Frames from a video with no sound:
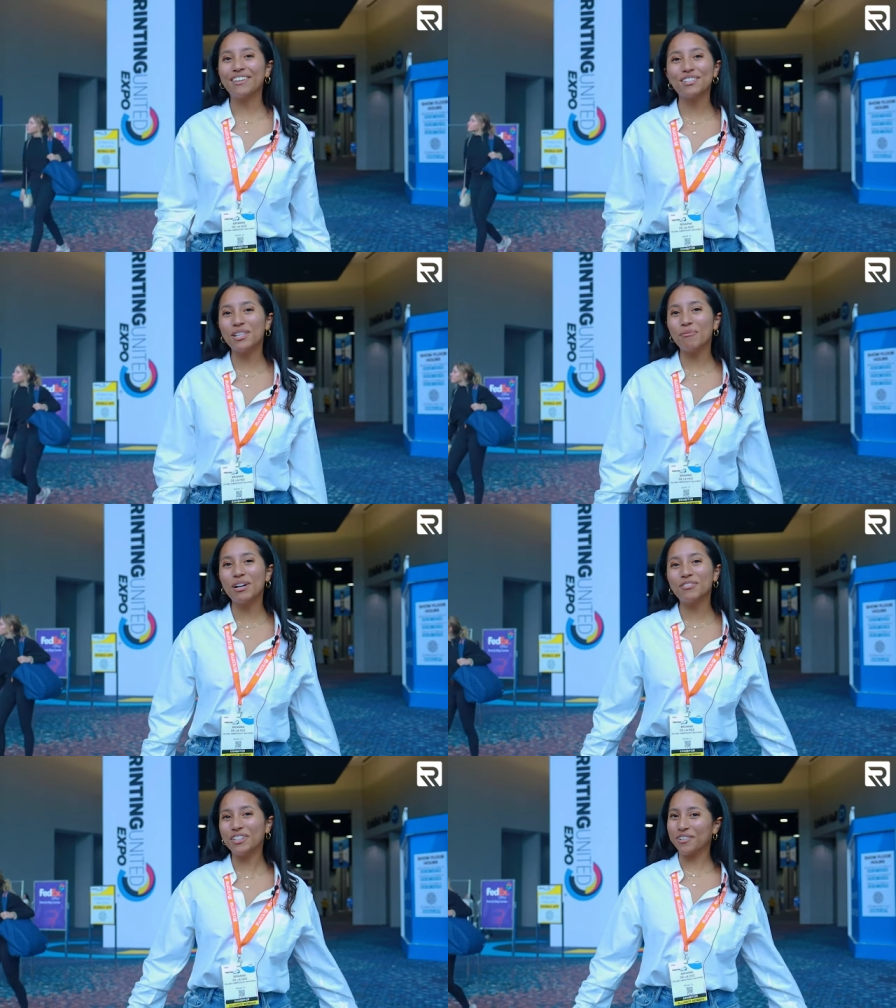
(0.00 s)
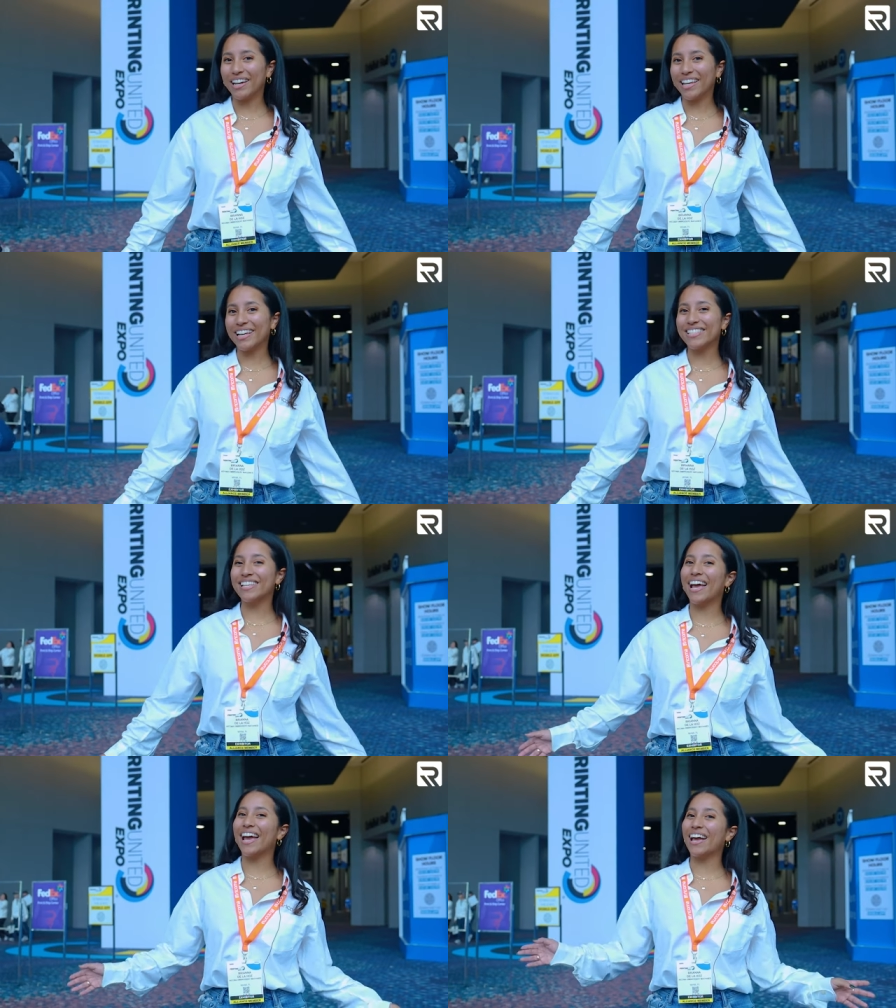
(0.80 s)
you so much for joining us
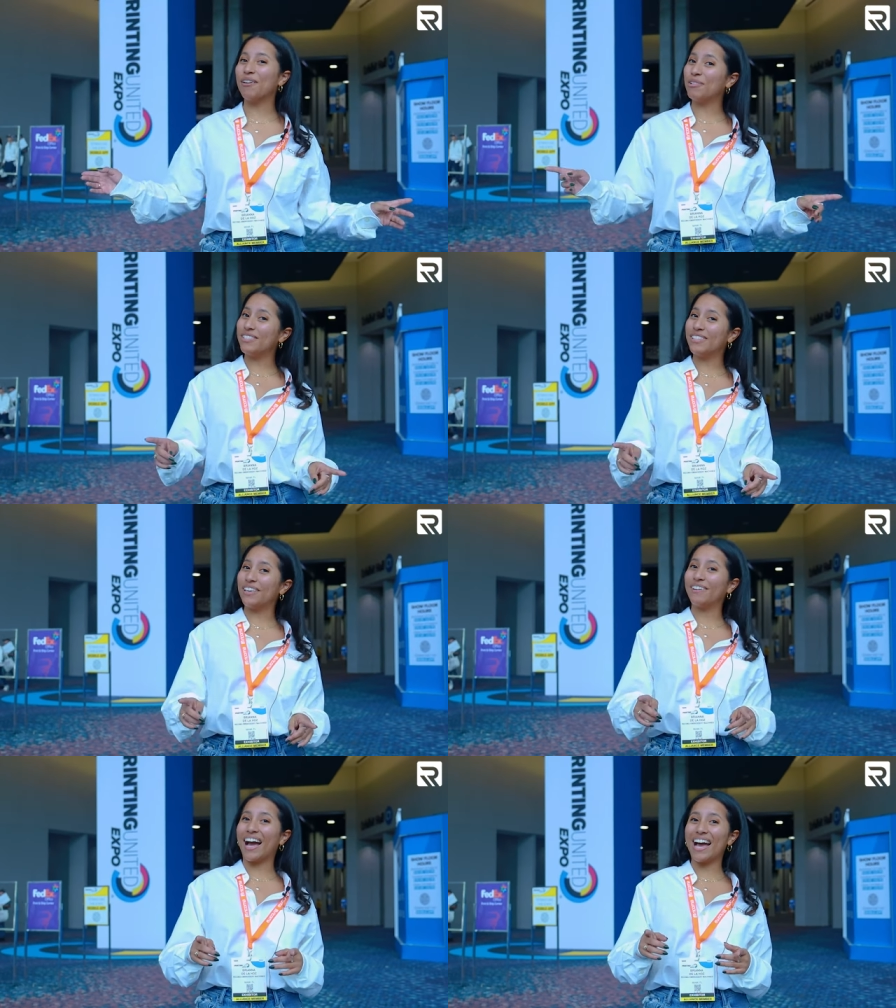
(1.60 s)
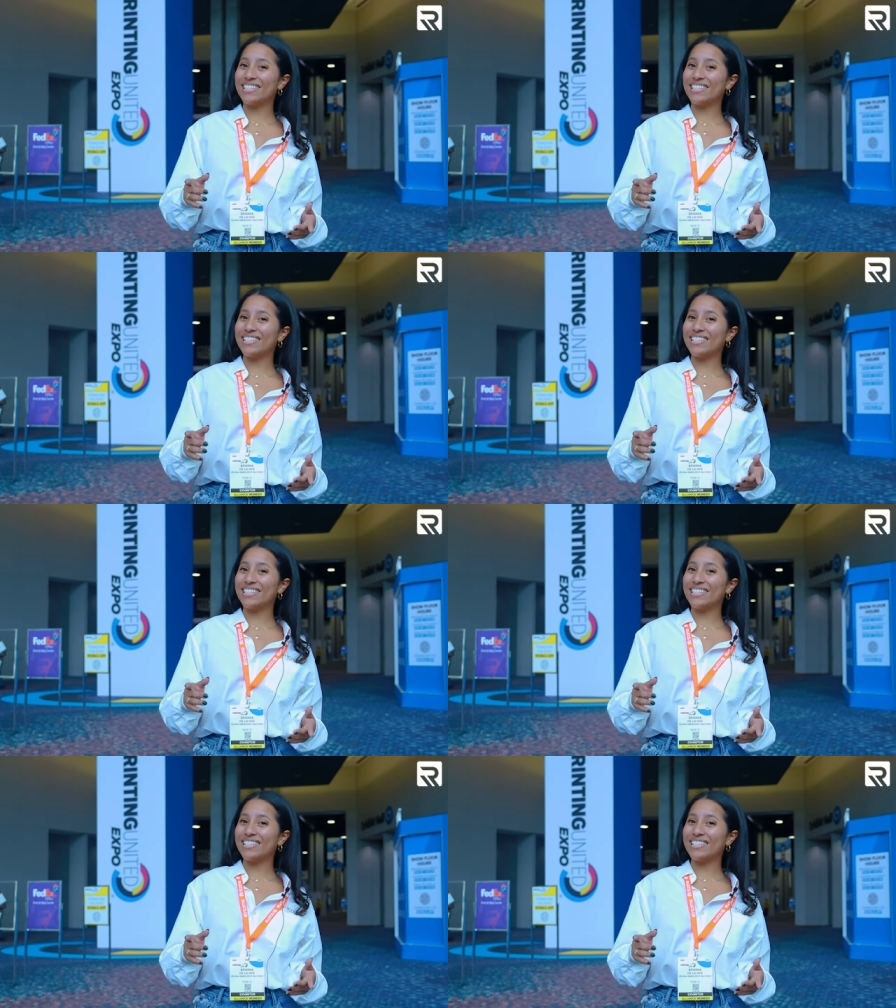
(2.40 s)
today, and we'll see you guys